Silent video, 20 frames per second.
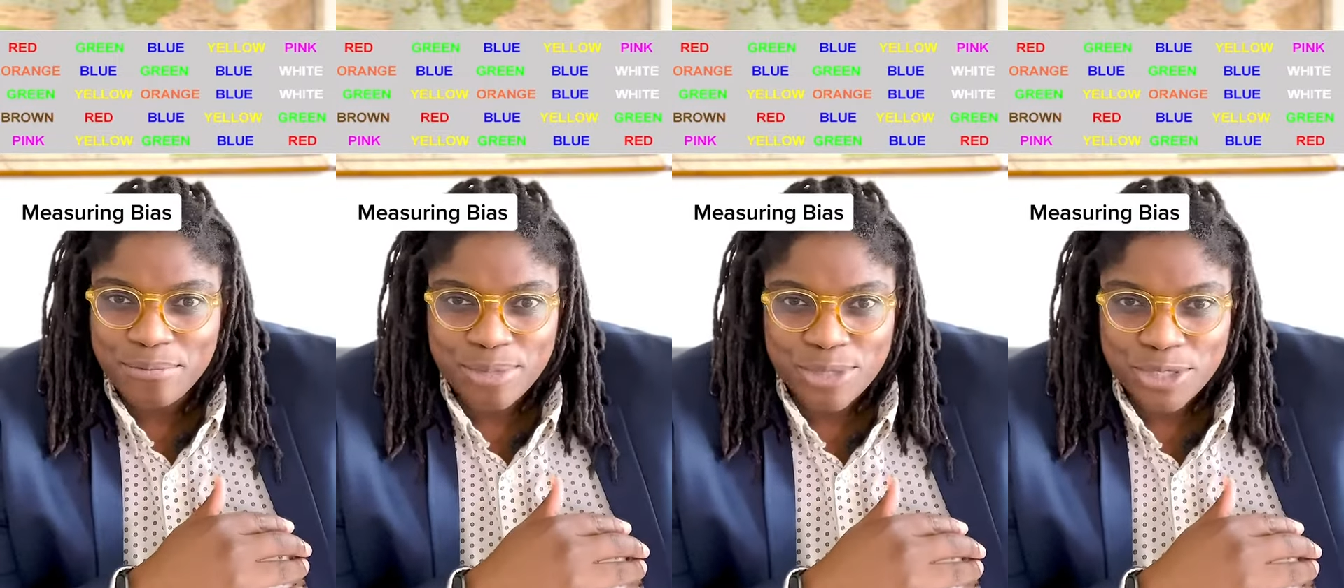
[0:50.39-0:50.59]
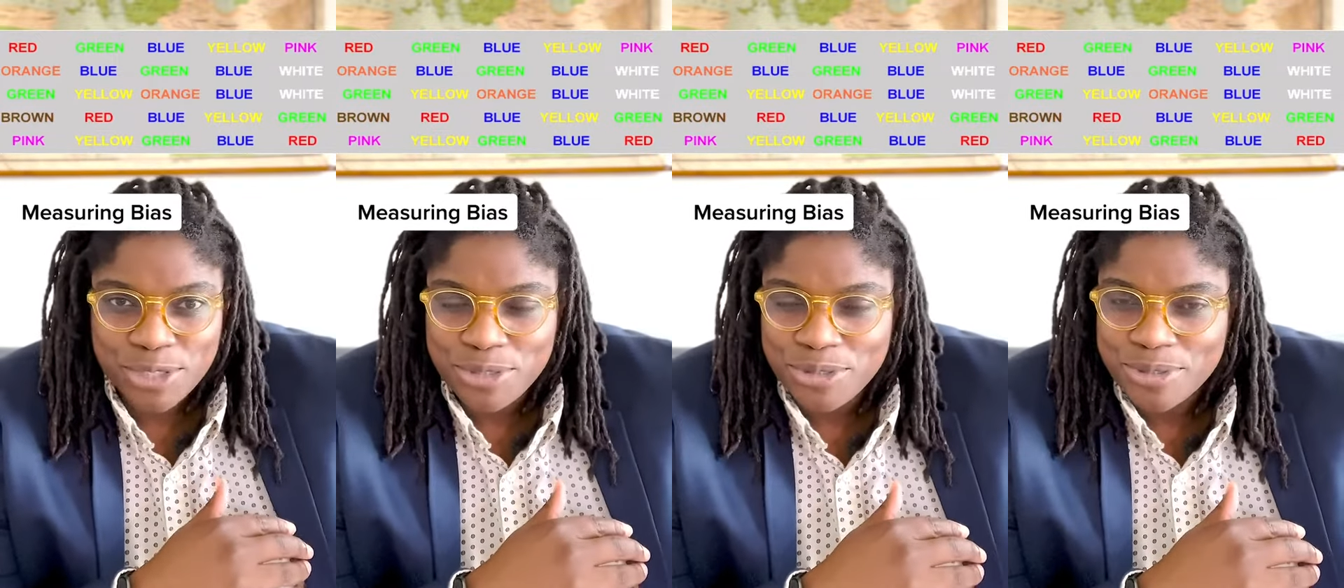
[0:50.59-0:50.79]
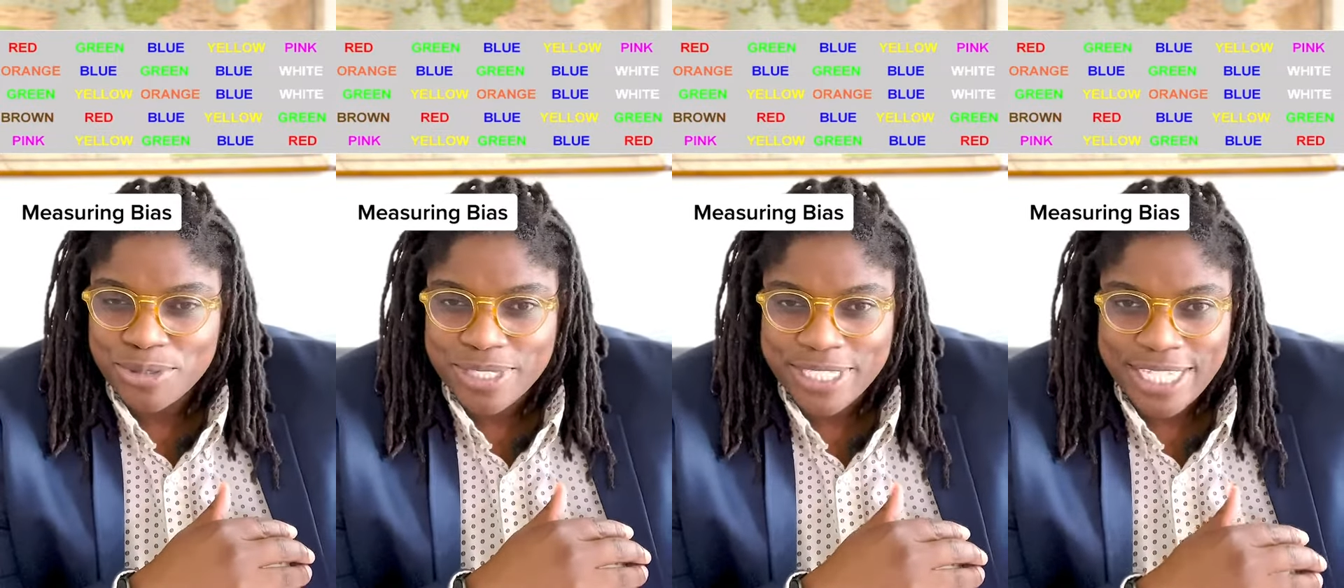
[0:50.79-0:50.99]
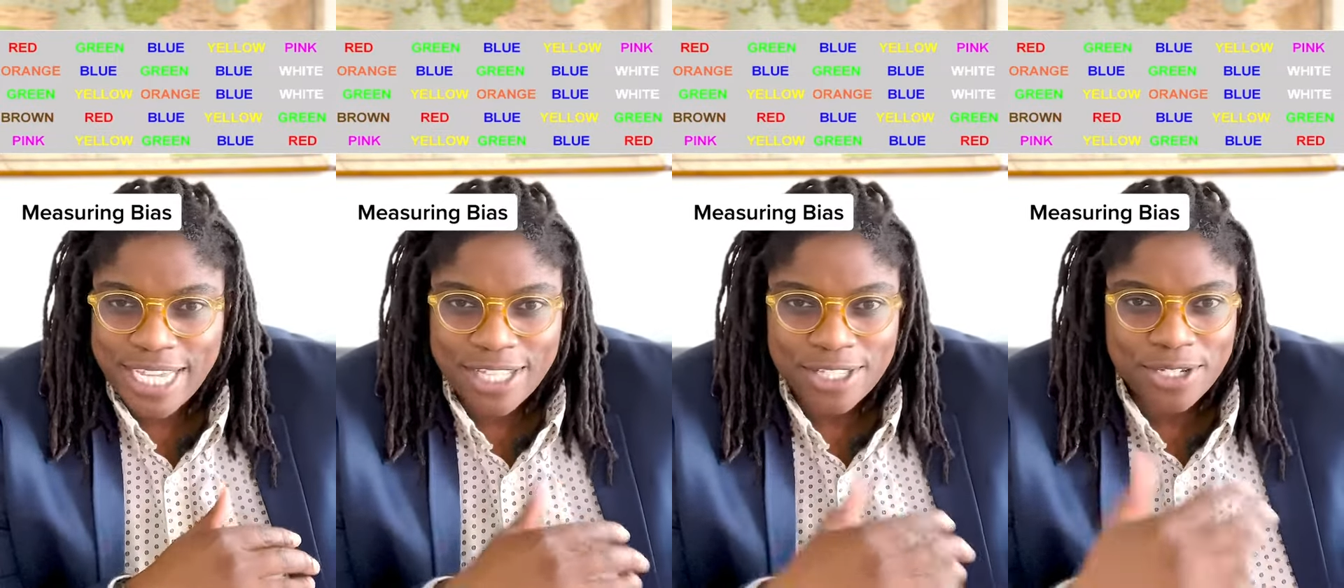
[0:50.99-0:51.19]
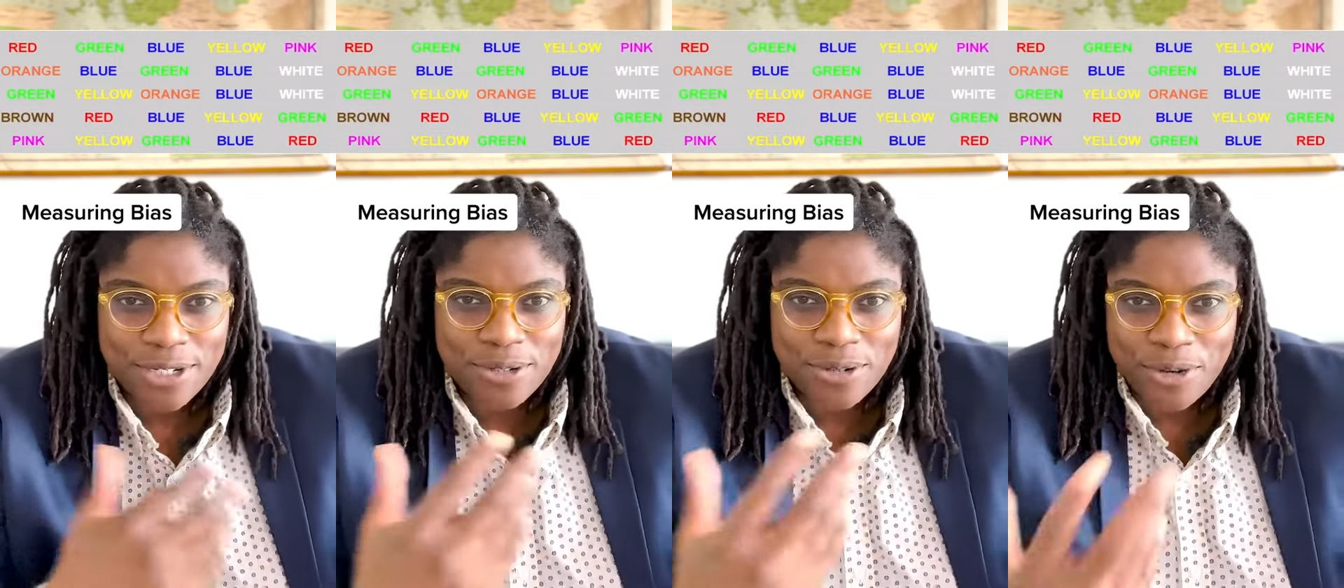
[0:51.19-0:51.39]
blue,
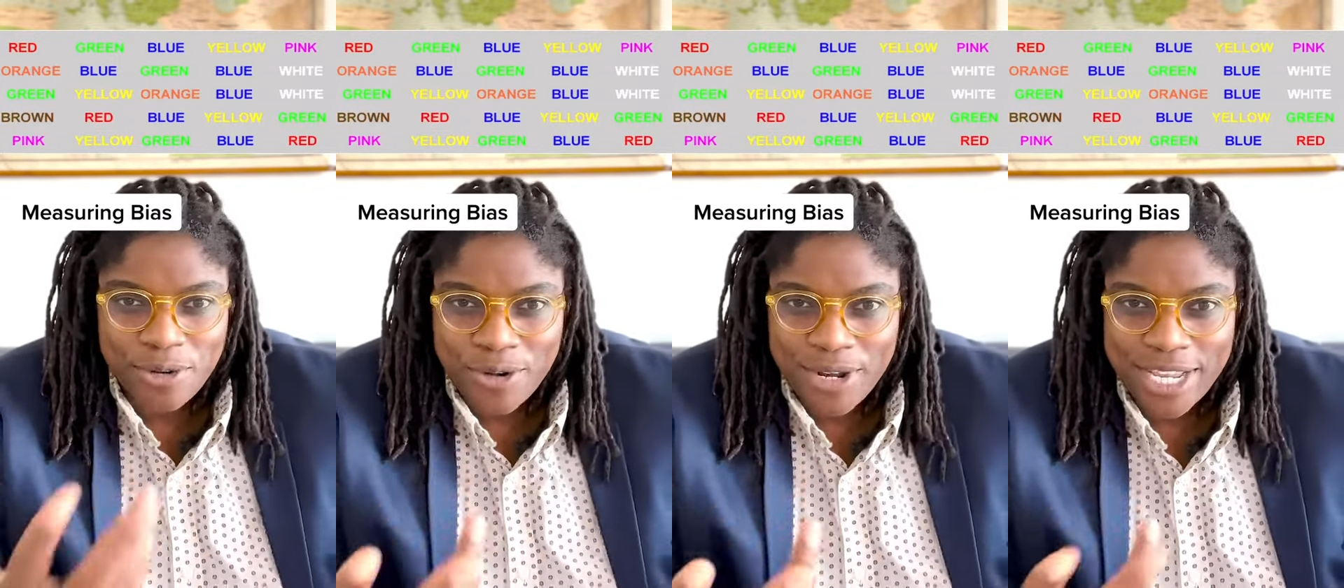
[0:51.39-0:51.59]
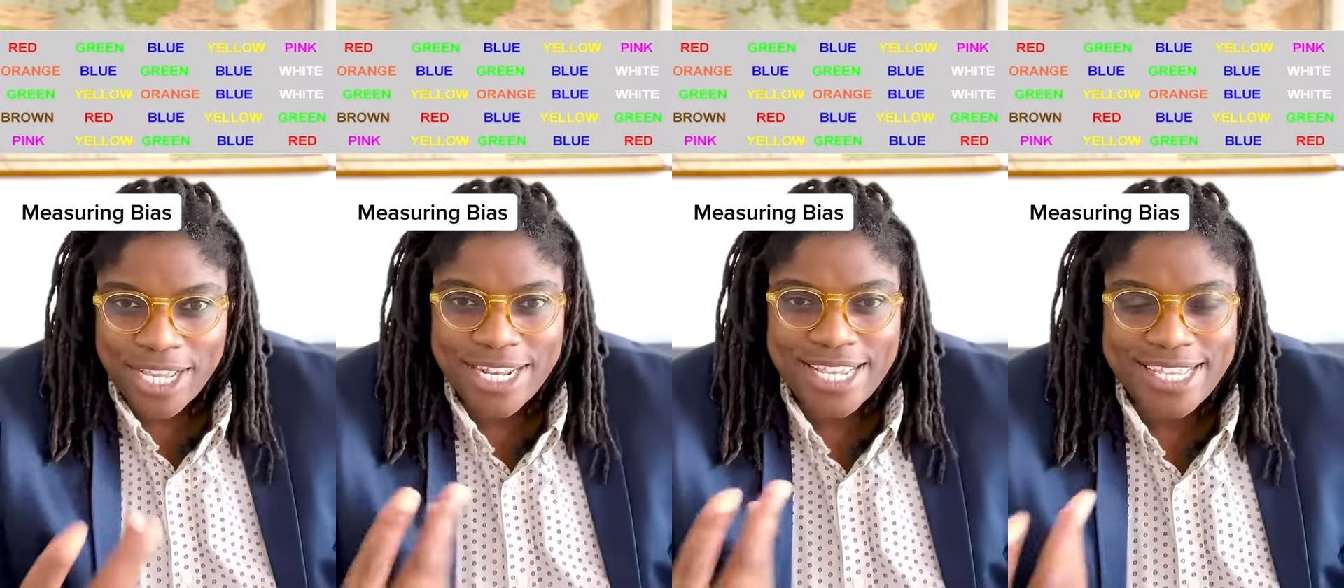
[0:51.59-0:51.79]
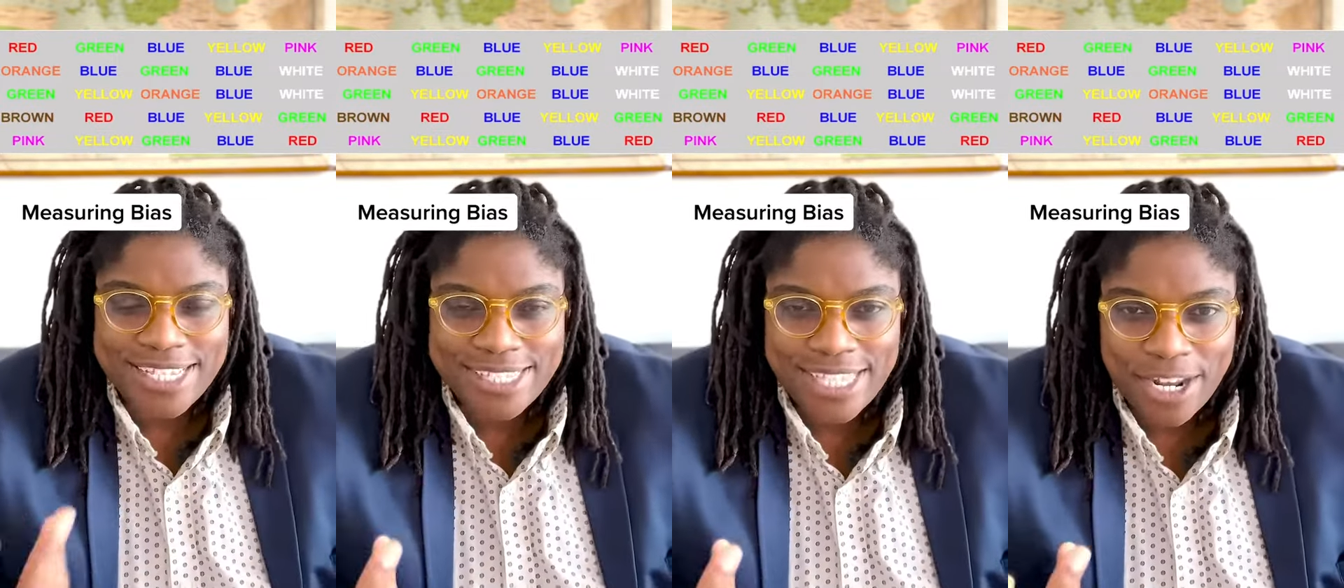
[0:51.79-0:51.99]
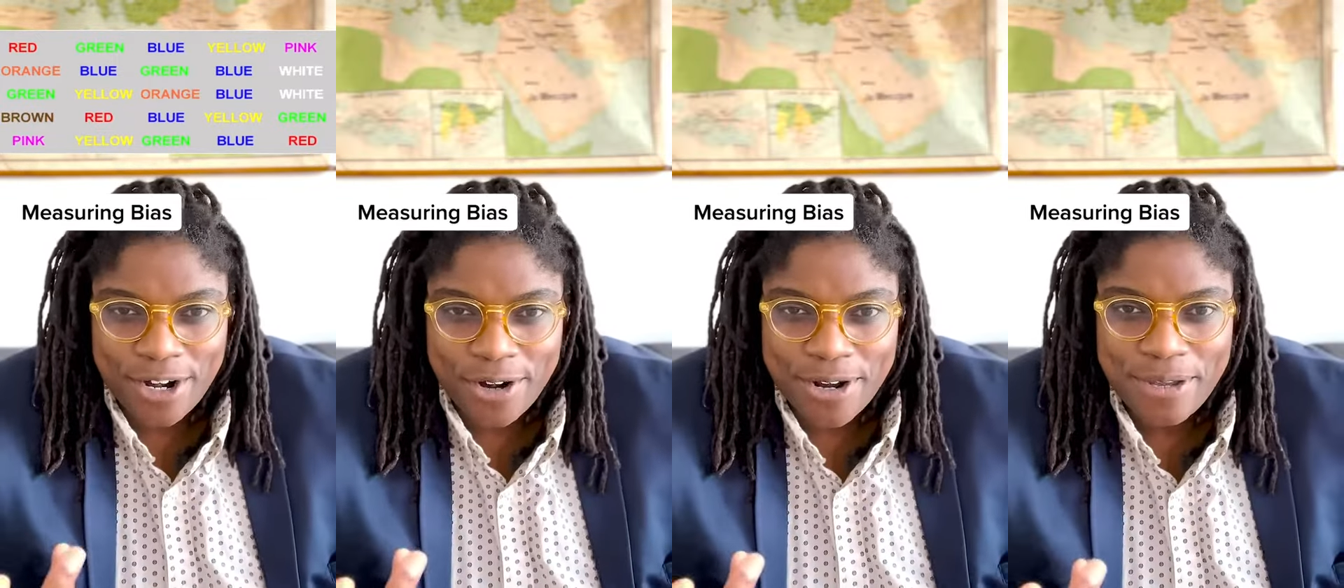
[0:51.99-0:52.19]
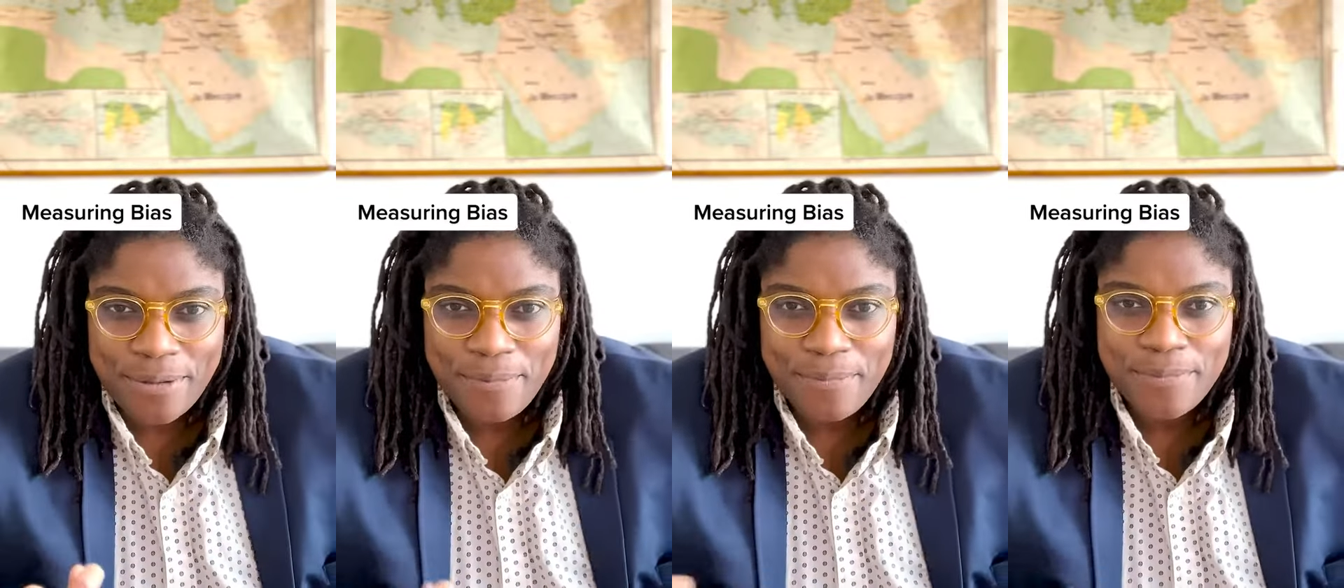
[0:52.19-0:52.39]
yellow, green,
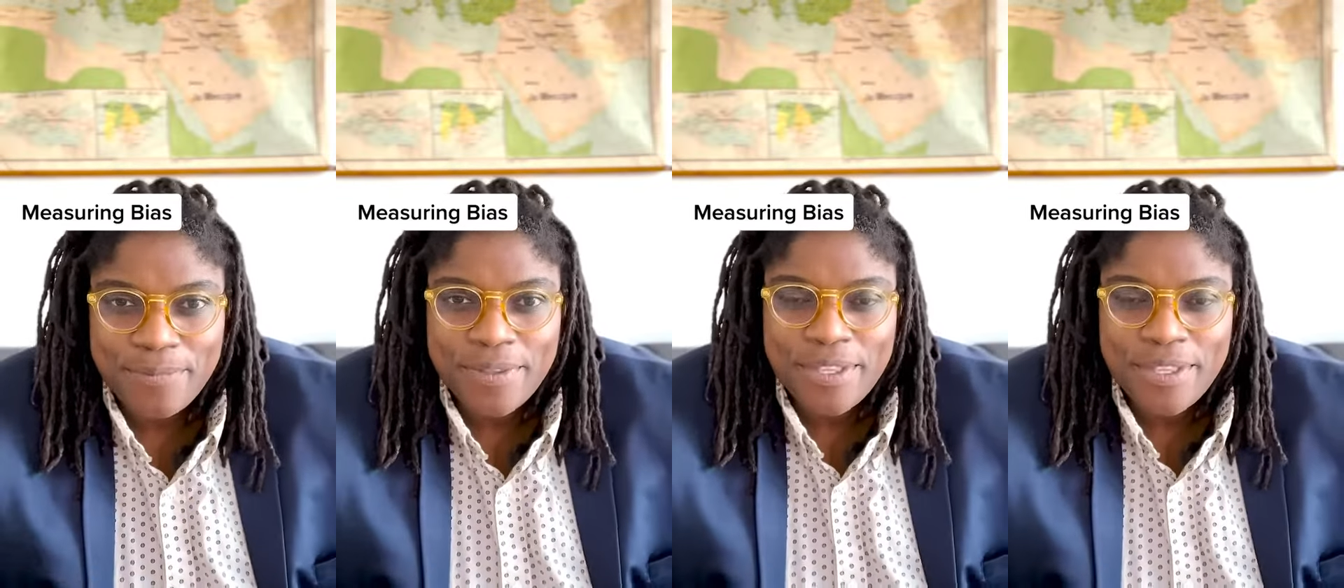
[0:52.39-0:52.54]
etc.